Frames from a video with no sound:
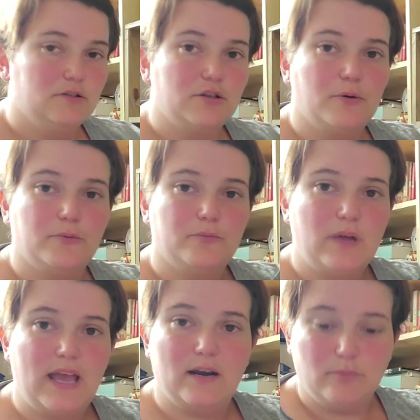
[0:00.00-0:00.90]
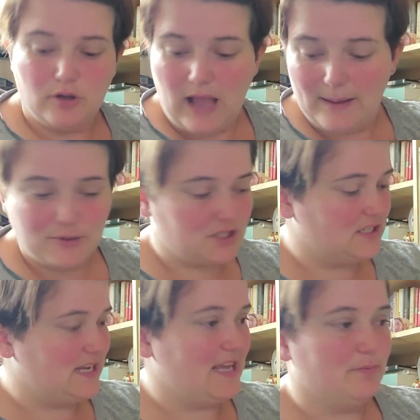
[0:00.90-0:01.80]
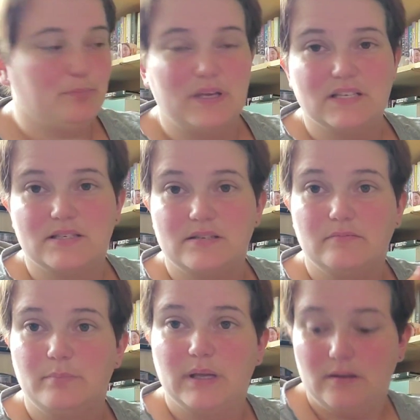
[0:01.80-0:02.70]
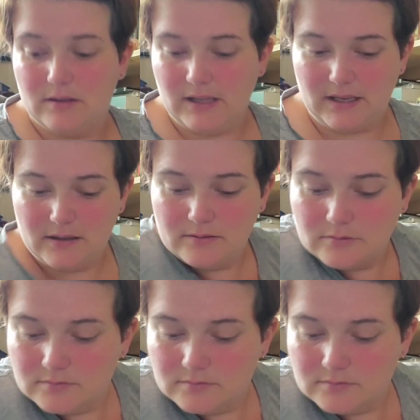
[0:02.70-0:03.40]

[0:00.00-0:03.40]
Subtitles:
So, animal, I'm just going to take beast. Like,